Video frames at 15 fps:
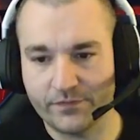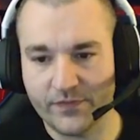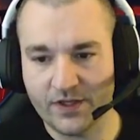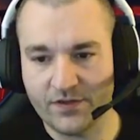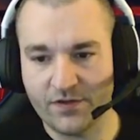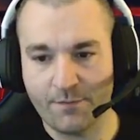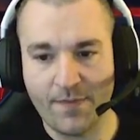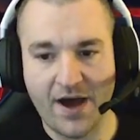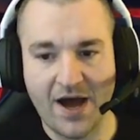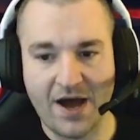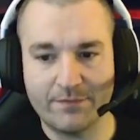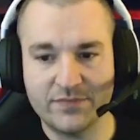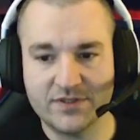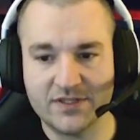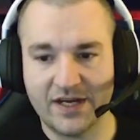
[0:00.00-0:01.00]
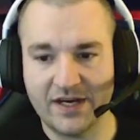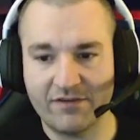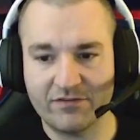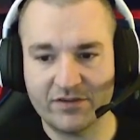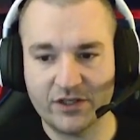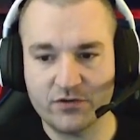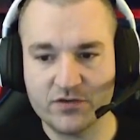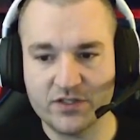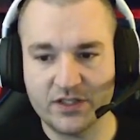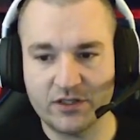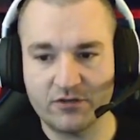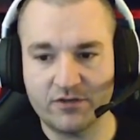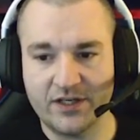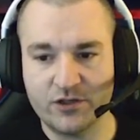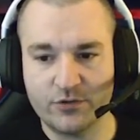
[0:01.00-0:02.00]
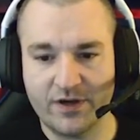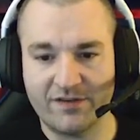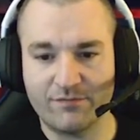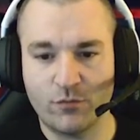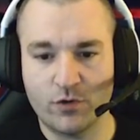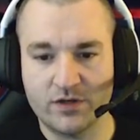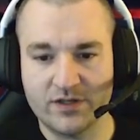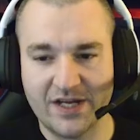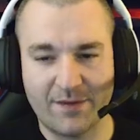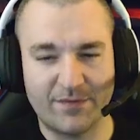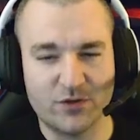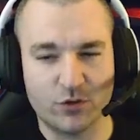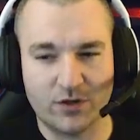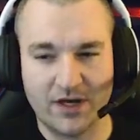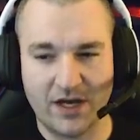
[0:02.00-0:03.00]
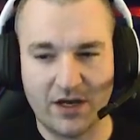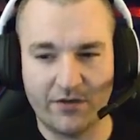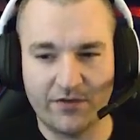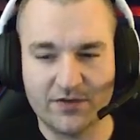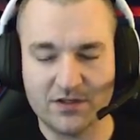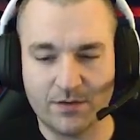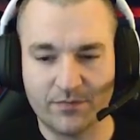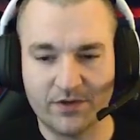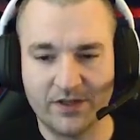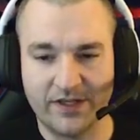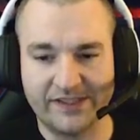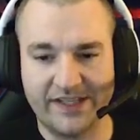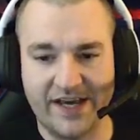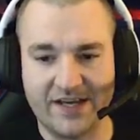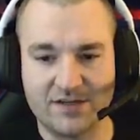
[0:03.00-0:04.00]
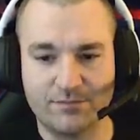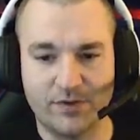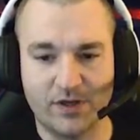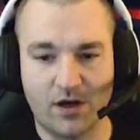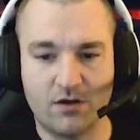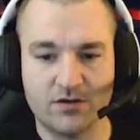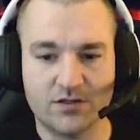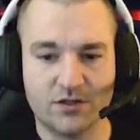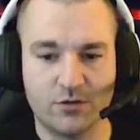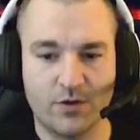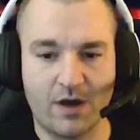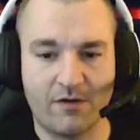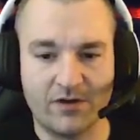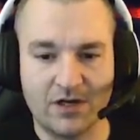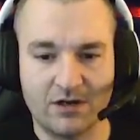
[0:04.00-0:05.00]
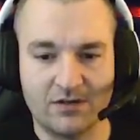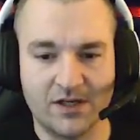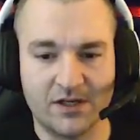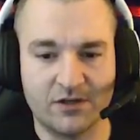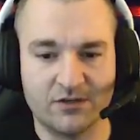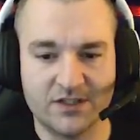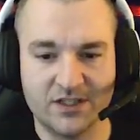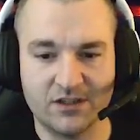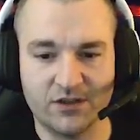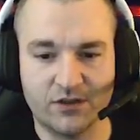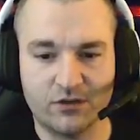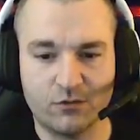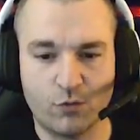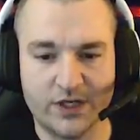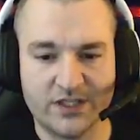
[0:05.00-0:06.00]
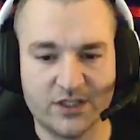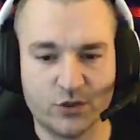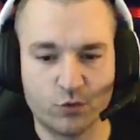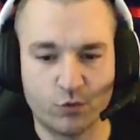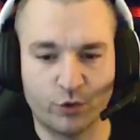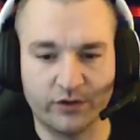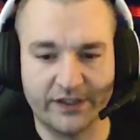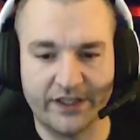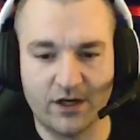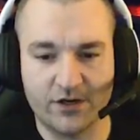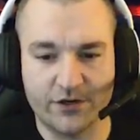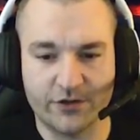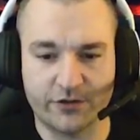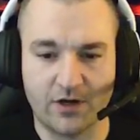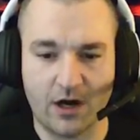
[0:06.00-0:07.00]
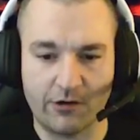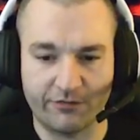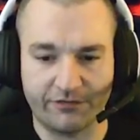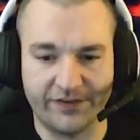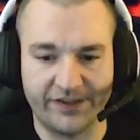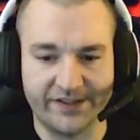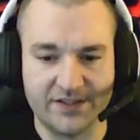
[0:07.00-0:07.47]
the mobs and everything you see here, they do have more damage or health, something like that, but also every now and then you'll see a little white swirly under our feet.